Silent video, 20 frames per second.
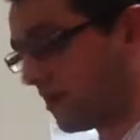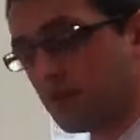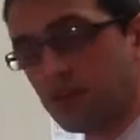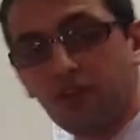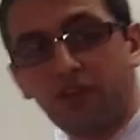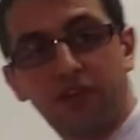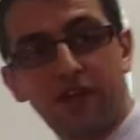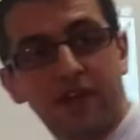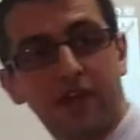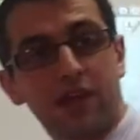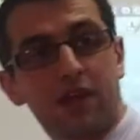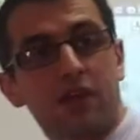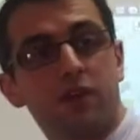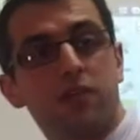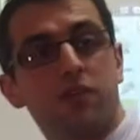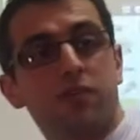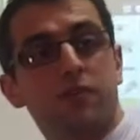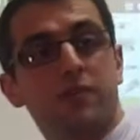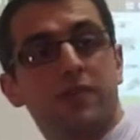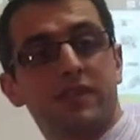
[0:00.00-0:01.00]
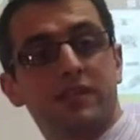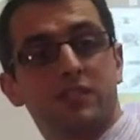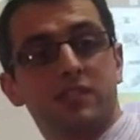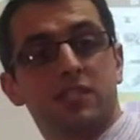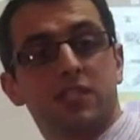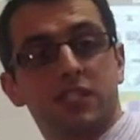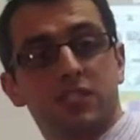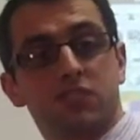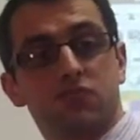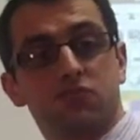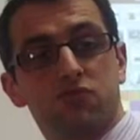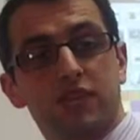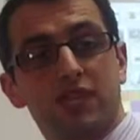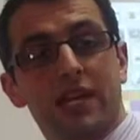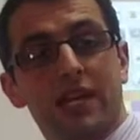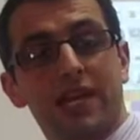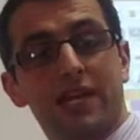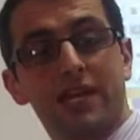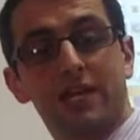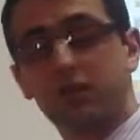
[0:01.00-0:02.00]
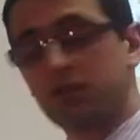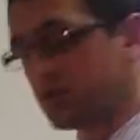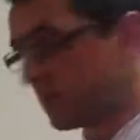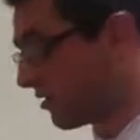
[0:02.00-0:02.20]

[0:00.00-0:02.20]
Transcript: There, the message is relayed